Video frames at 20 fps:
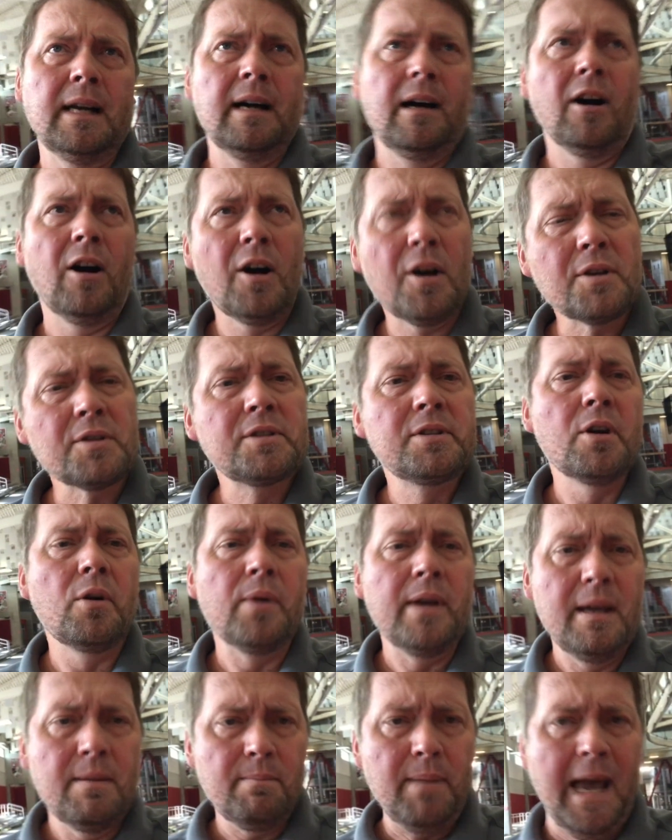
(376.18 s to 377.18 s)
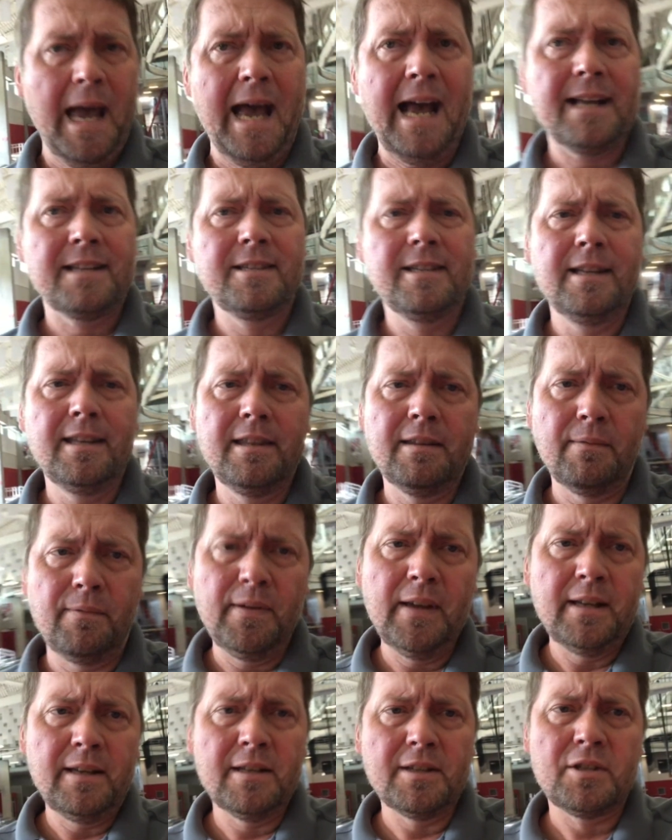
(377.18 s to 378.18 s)
also impacting the
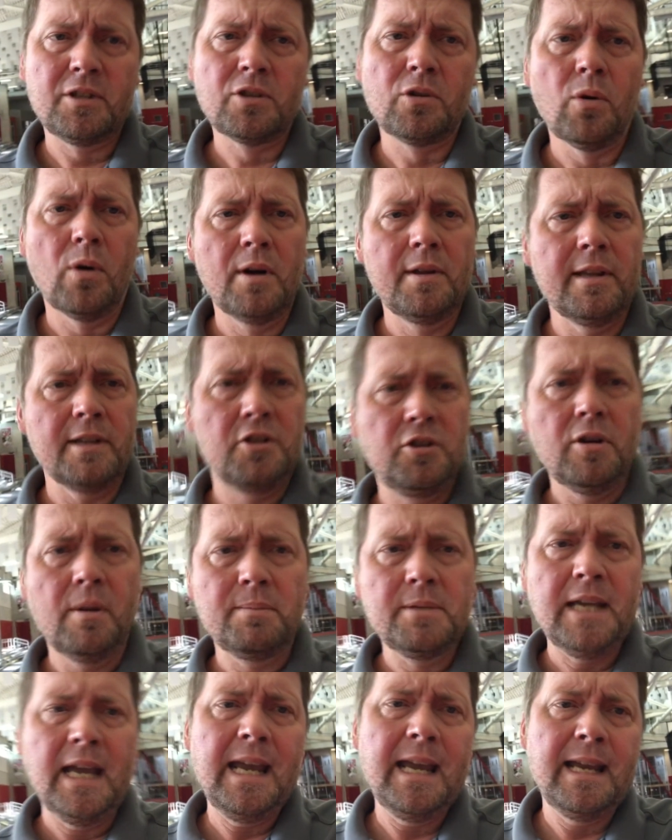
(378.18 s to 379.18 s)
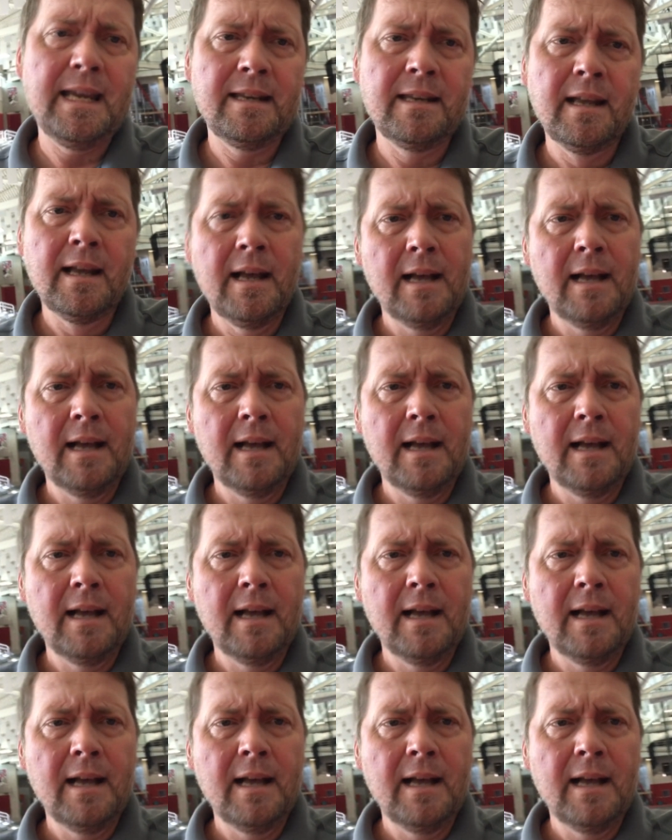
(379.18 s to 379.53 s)
fitness score that you obtain,